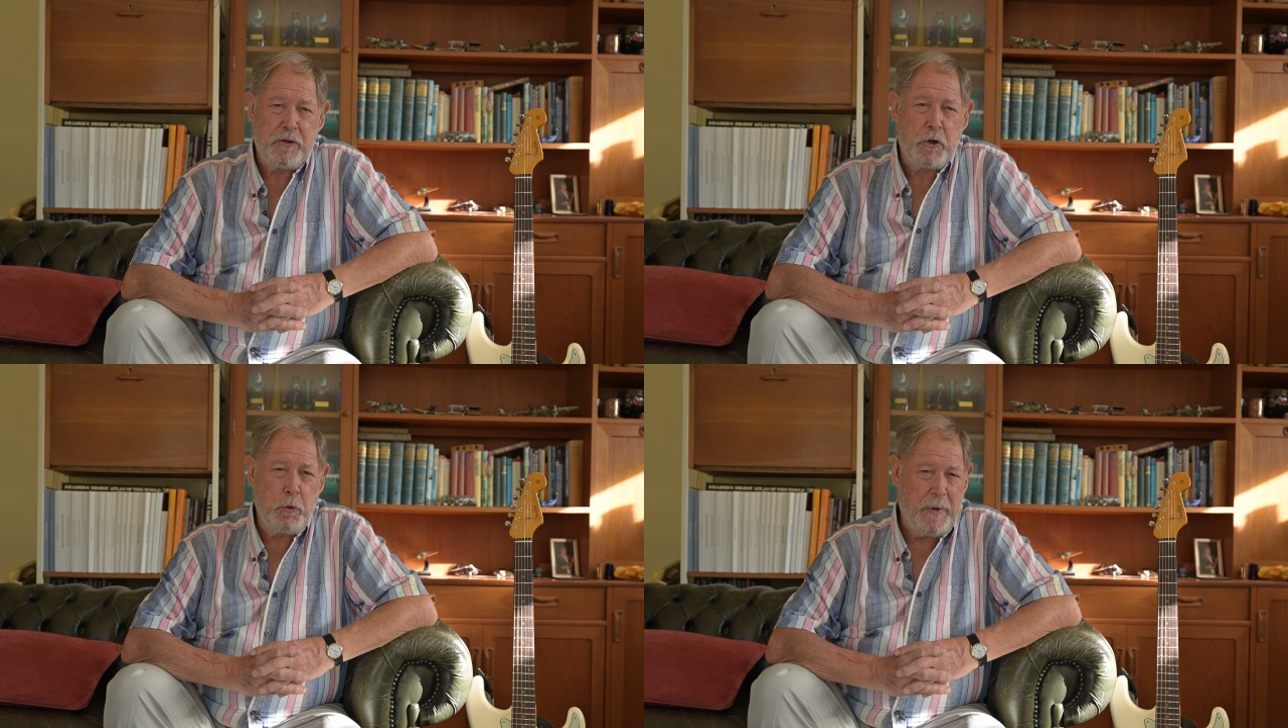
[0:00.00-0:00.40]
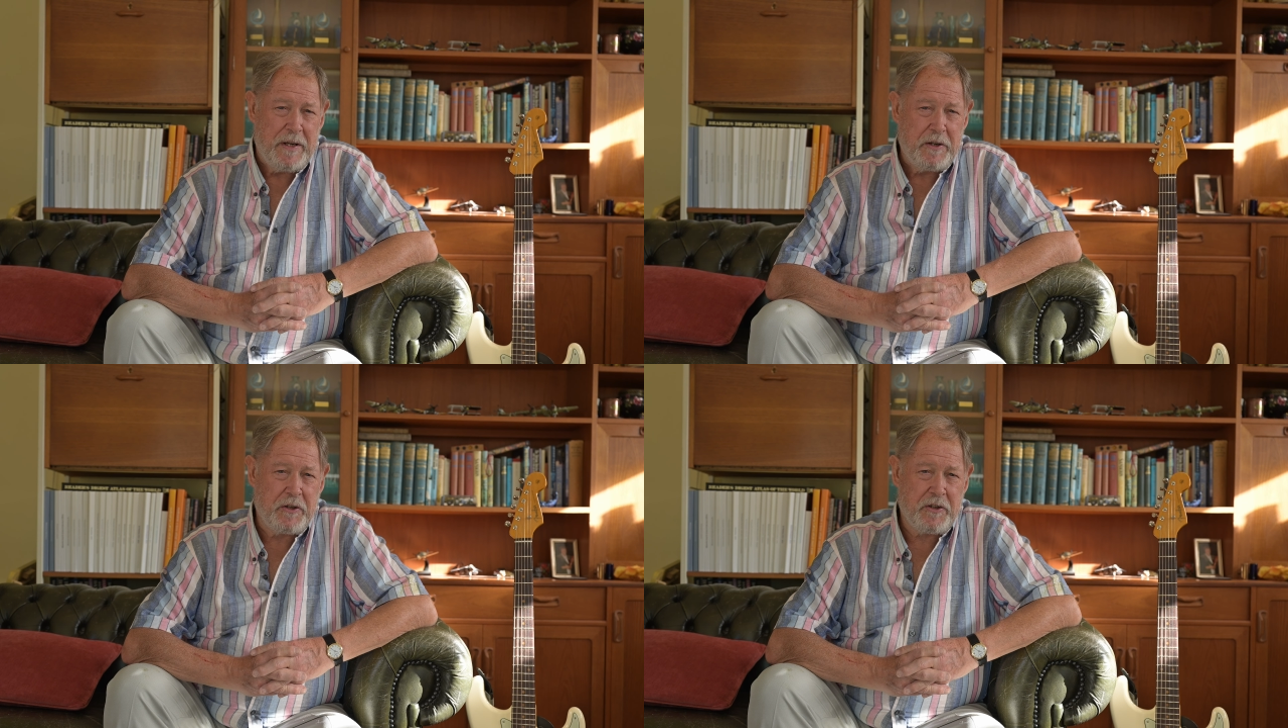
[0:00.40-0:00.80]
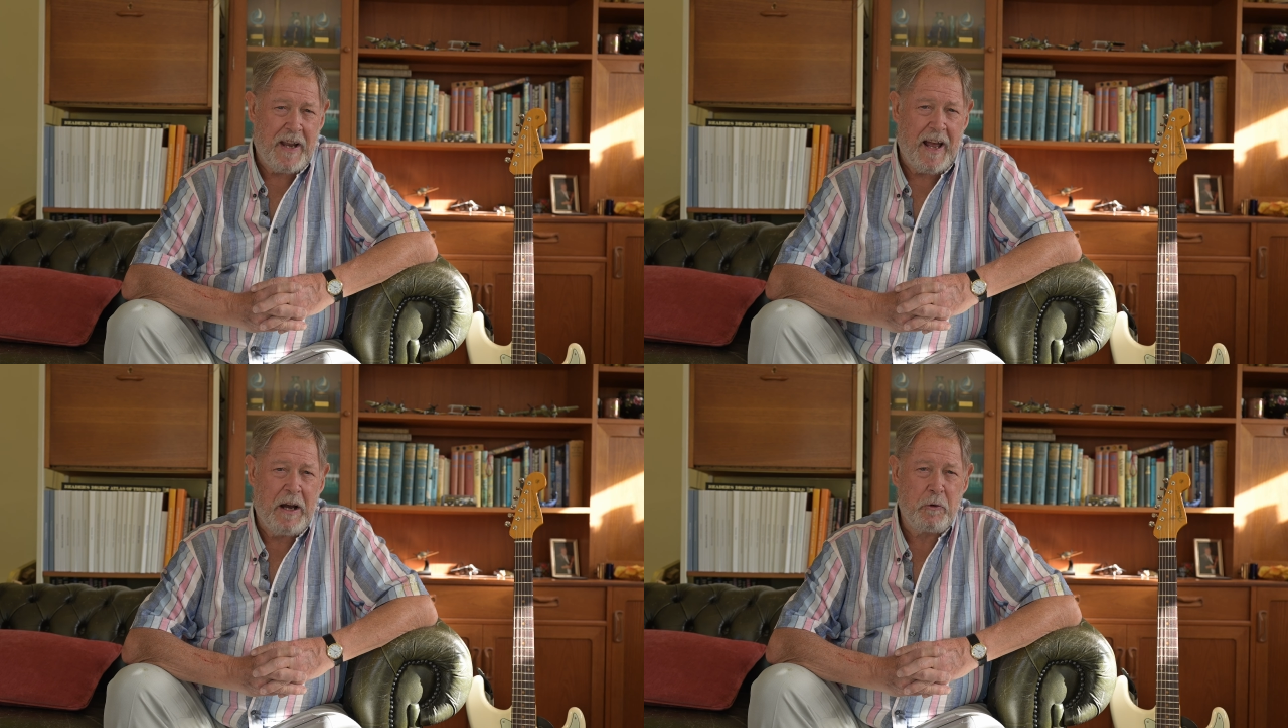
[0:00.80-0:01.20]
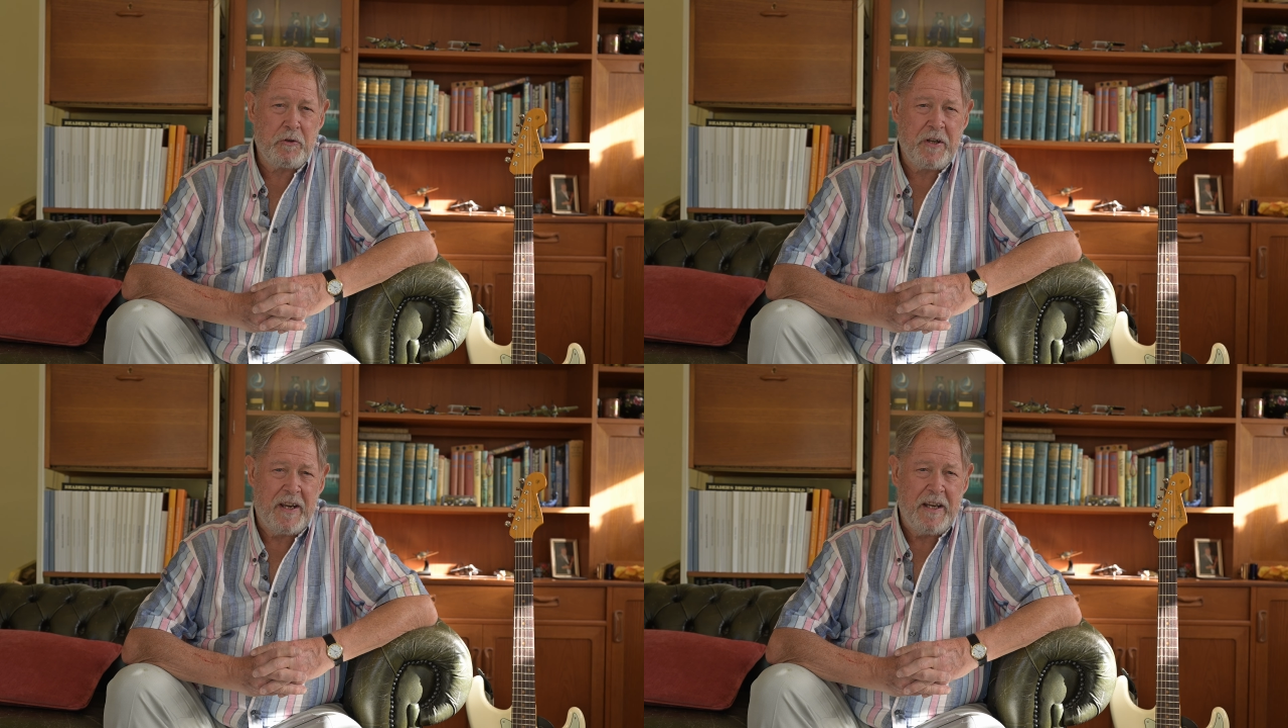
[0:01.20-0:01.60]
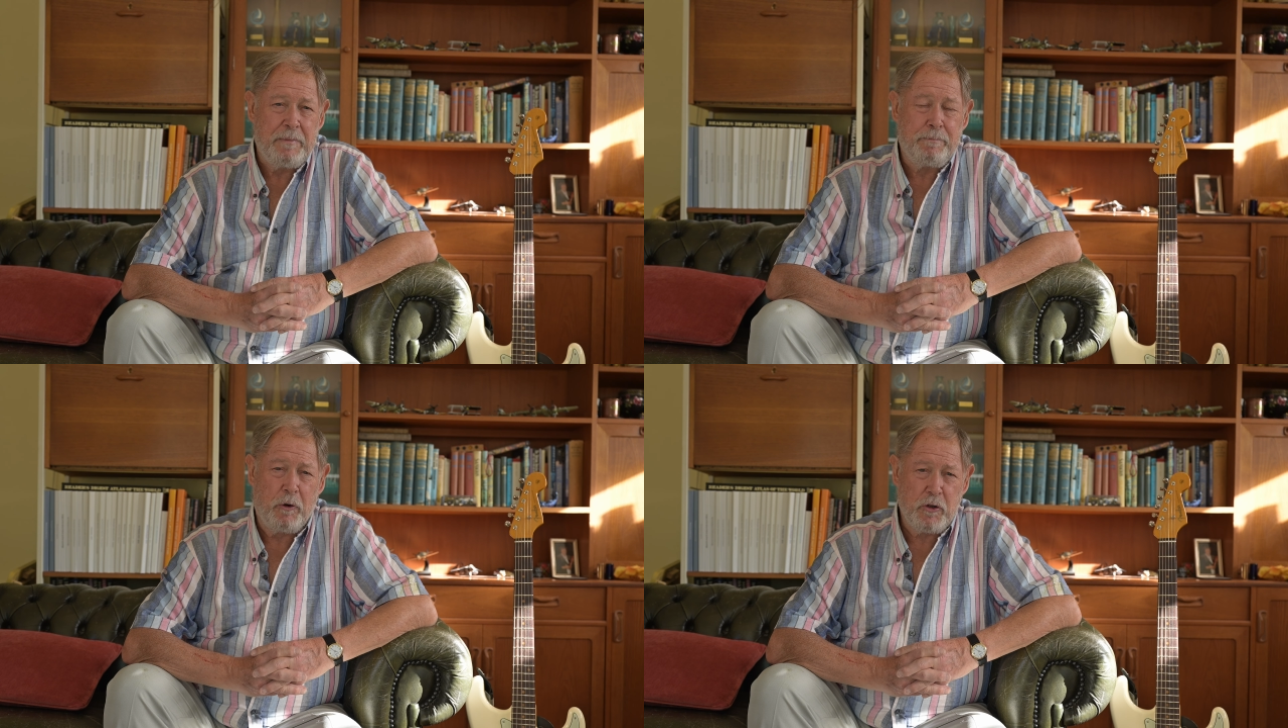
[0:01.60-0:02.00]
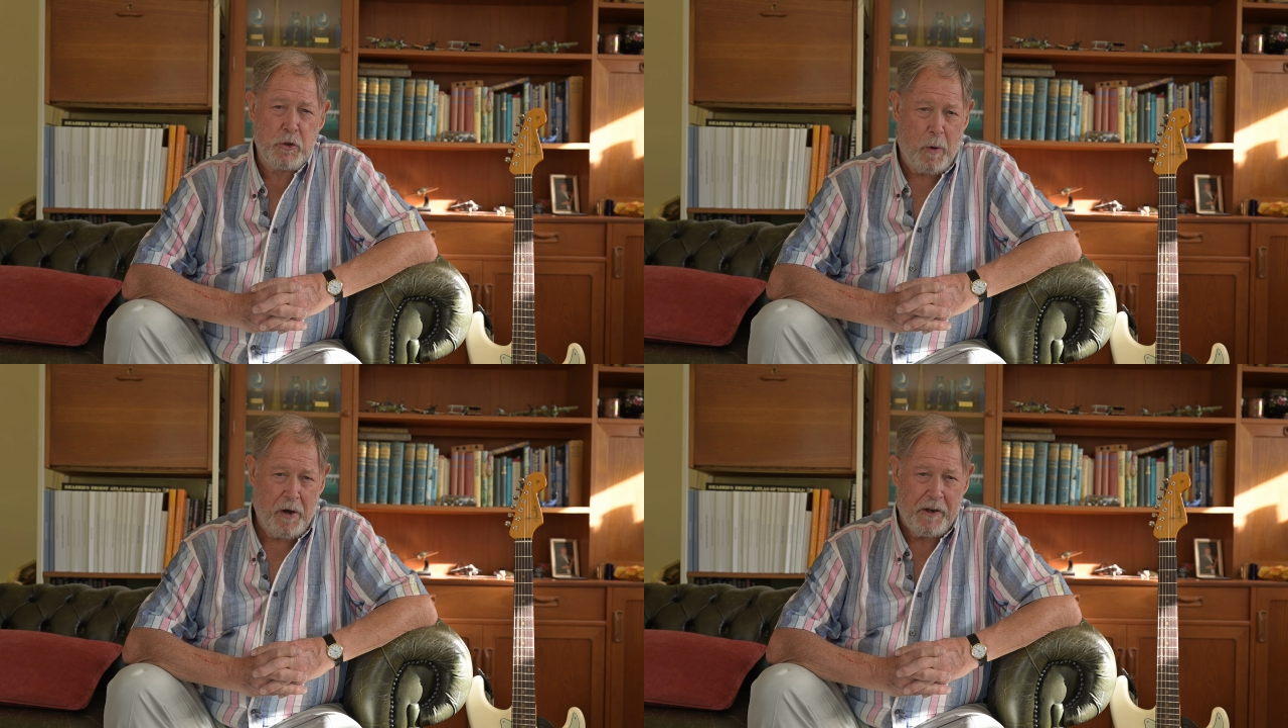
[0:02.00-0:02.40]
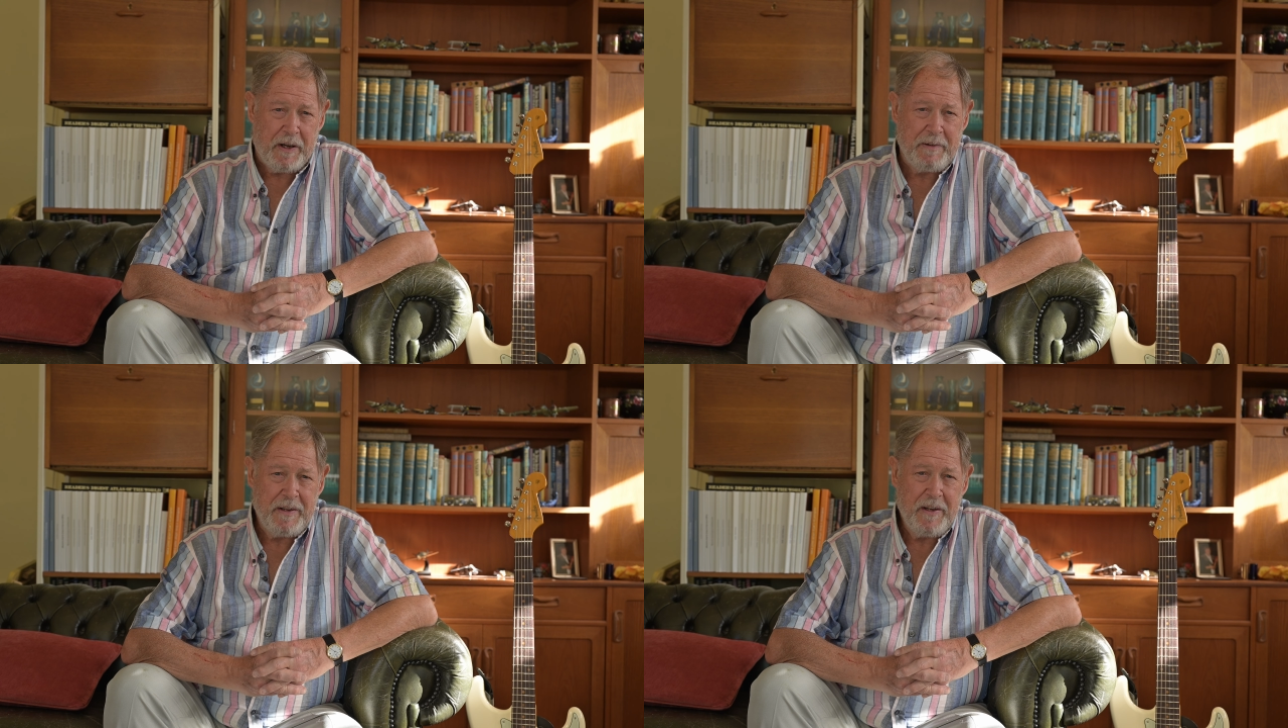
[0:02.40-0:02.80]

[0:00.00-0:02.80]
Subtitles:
2 weeks out in Botswana